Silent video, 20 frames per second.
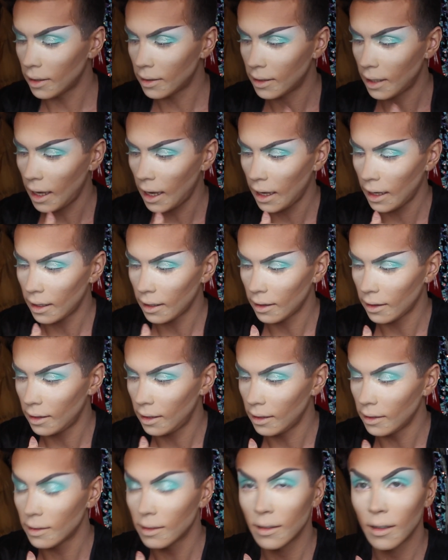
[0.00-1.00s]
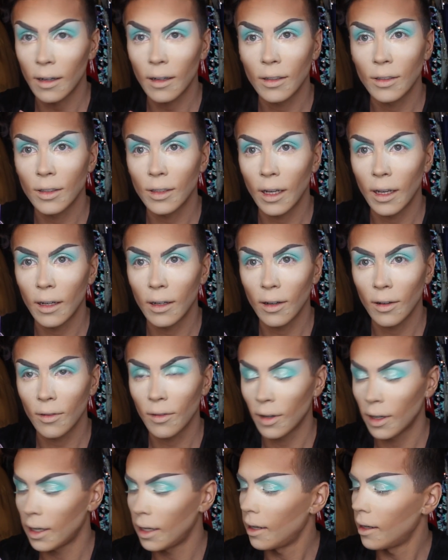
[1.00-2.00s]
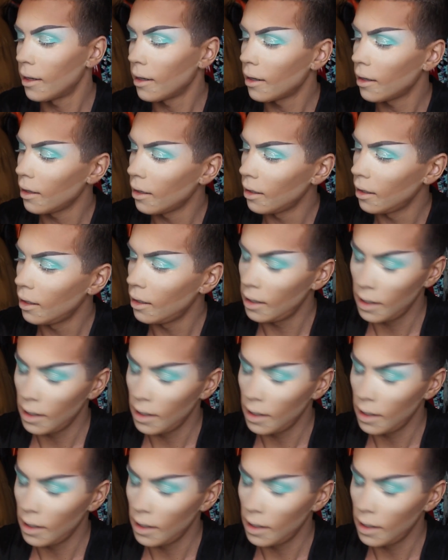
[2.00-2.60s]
take this dark shade over here